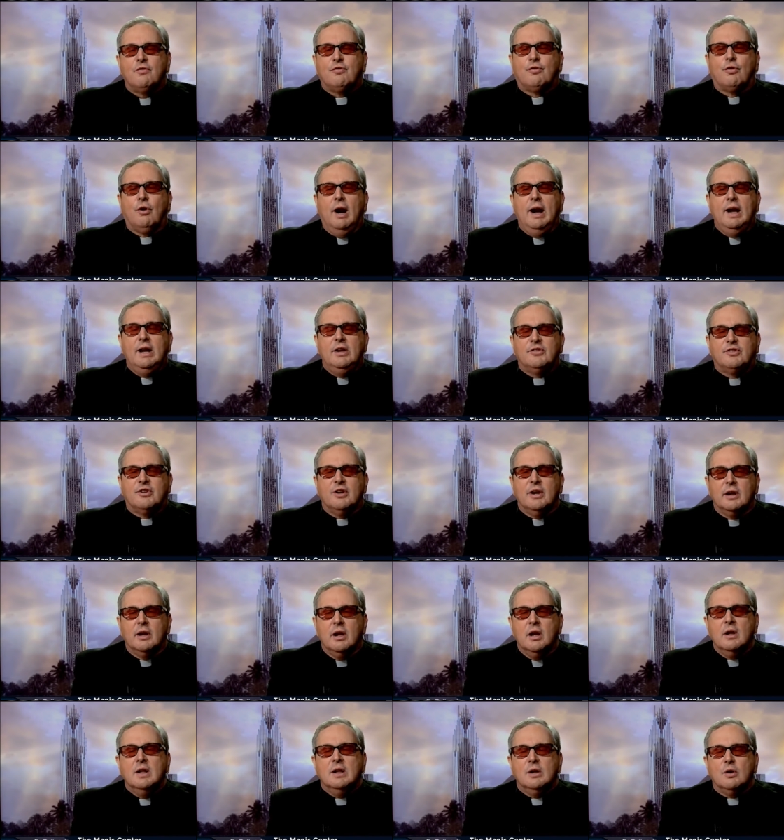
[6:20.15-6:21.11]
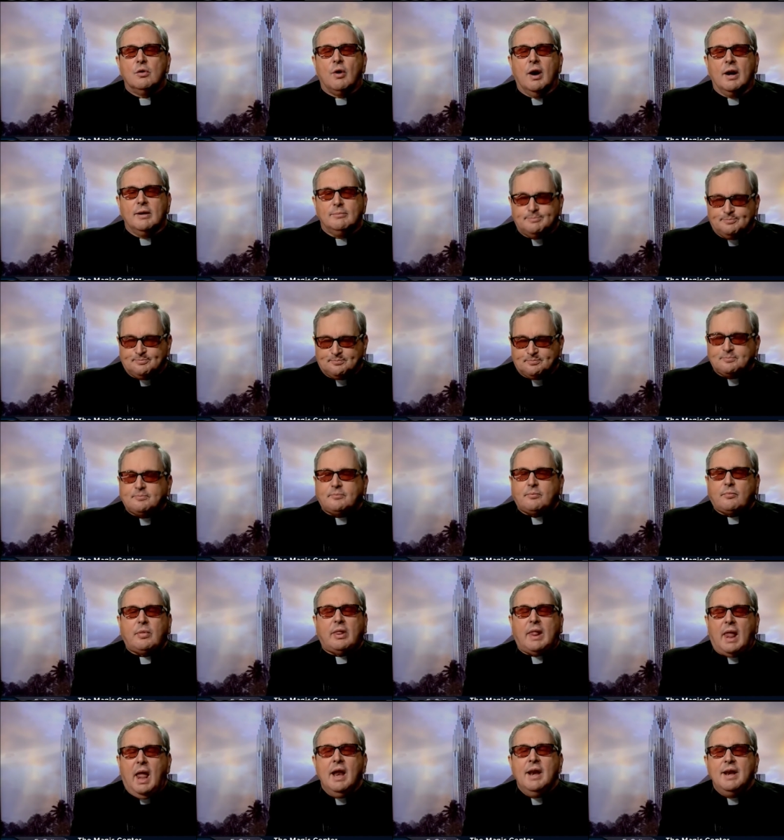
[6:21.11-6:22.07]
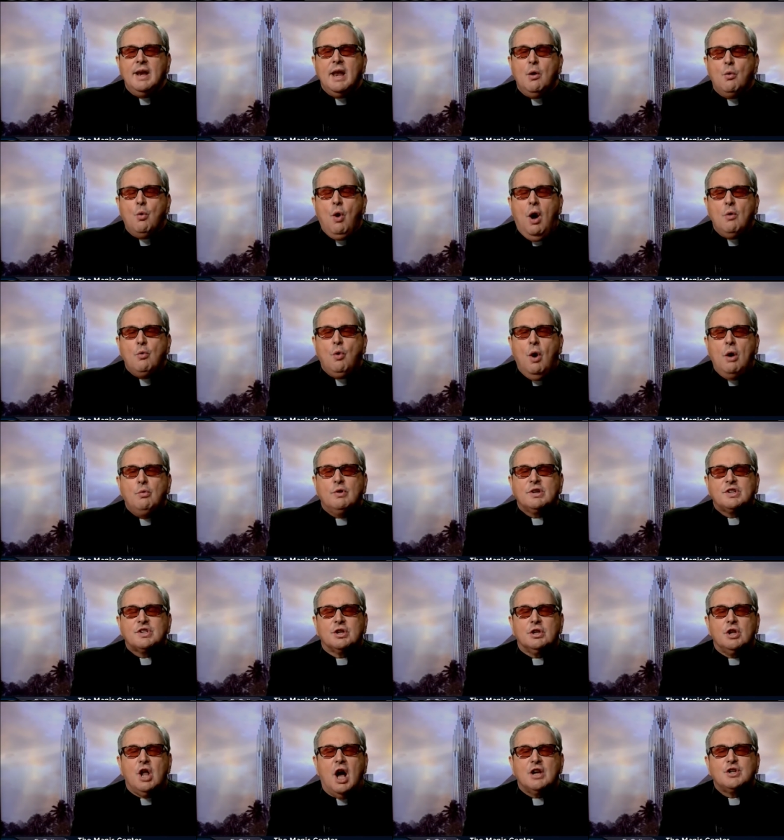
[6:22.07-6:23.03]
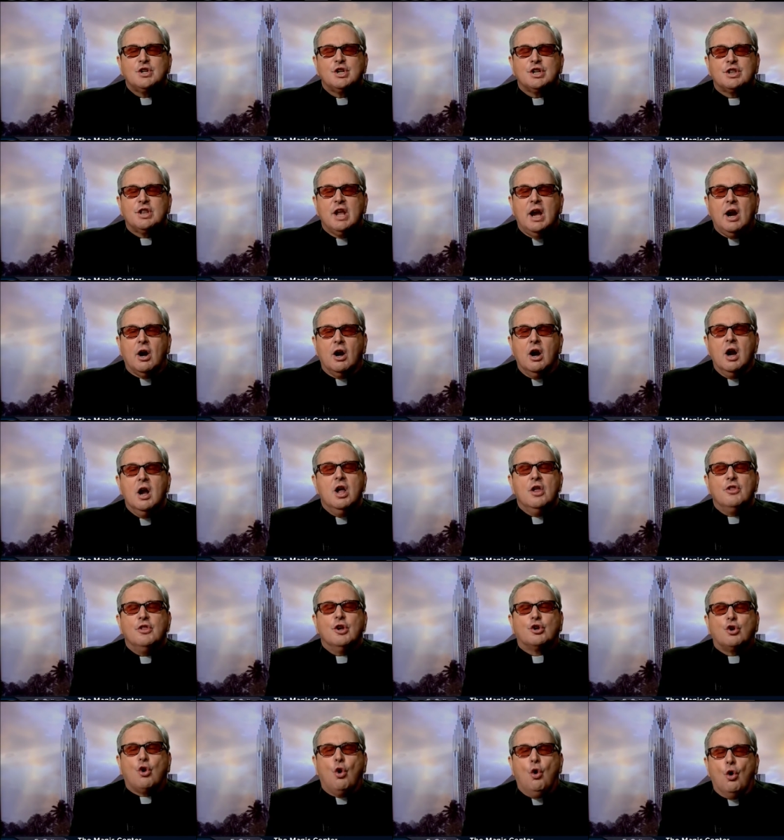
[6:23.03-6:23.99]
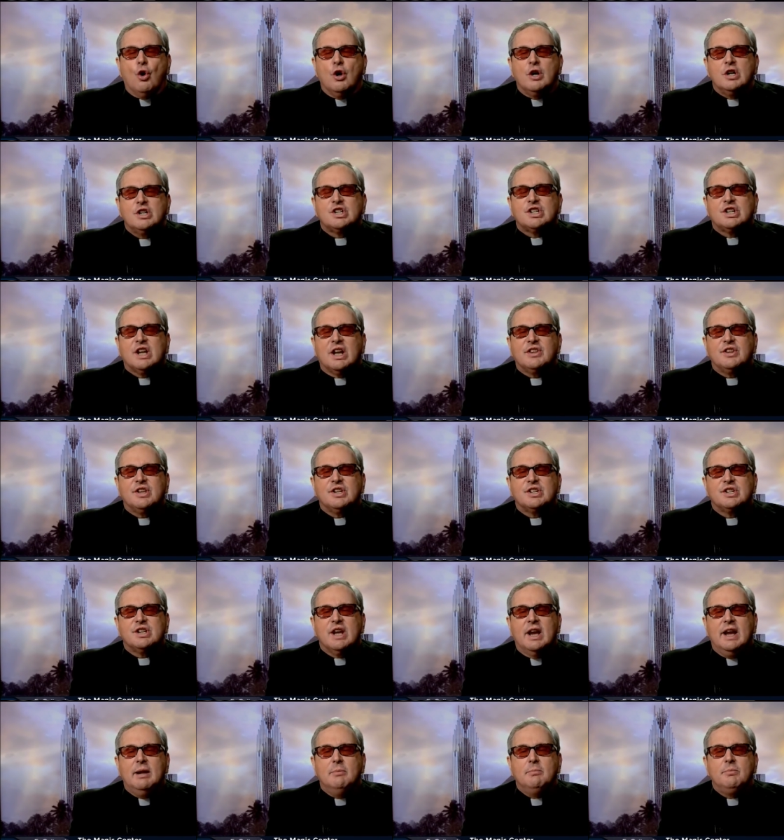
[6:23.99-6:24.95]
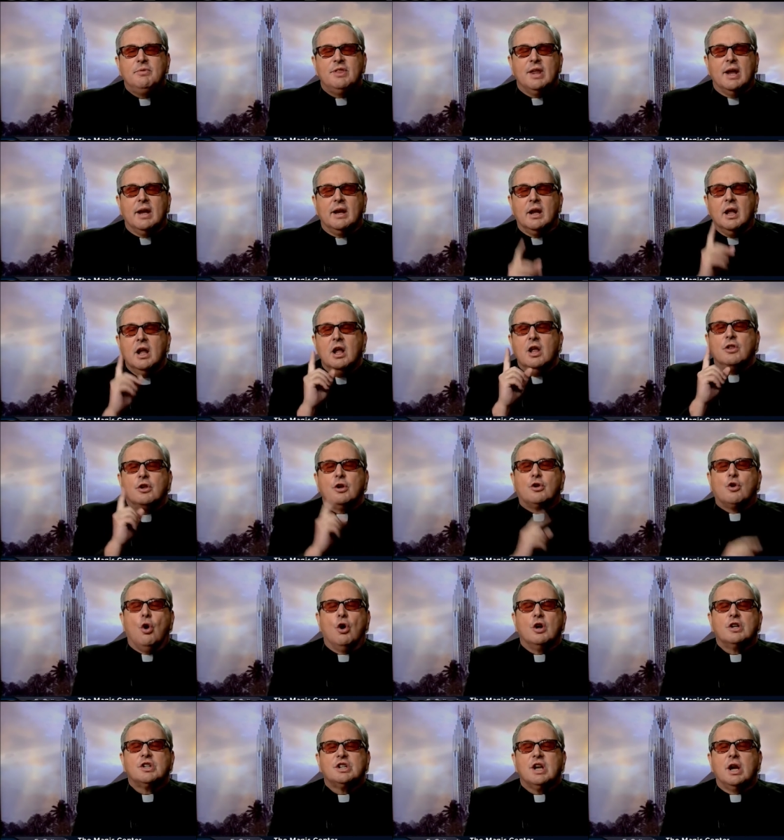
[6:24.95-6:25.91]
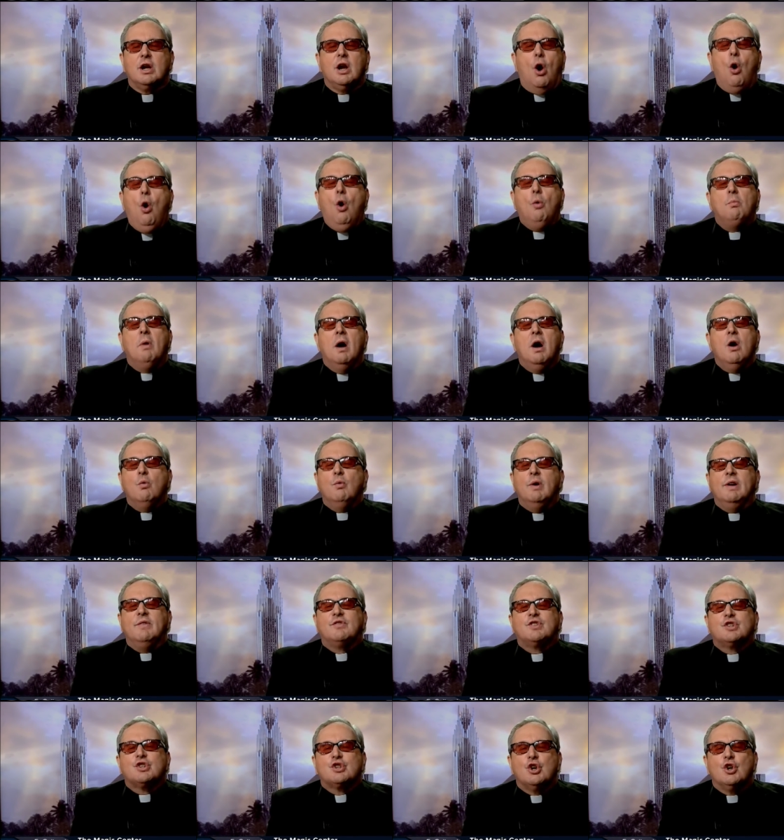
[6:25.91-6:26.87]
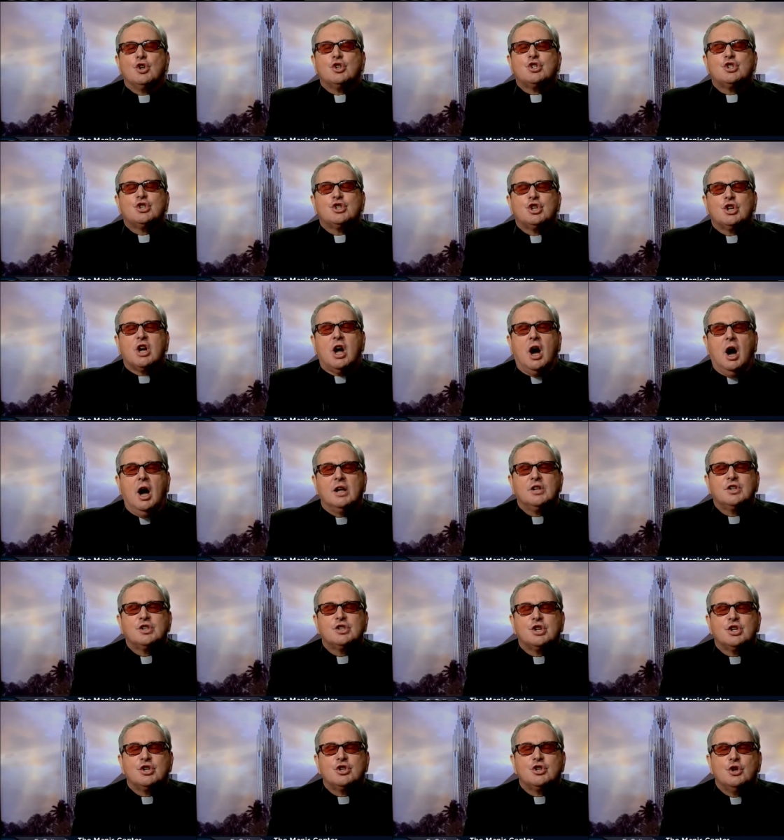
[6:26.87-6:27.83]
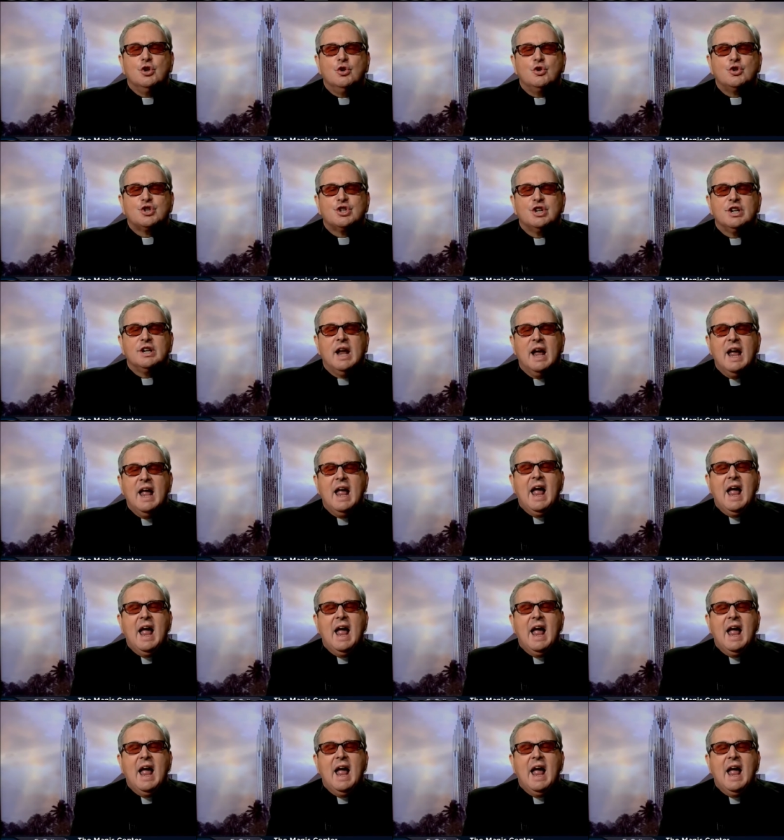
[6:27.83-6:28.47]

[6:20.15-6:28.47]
phrasing, right? And what was the logic there? The court said the same thing. The court said, oh, we've searched the Constitution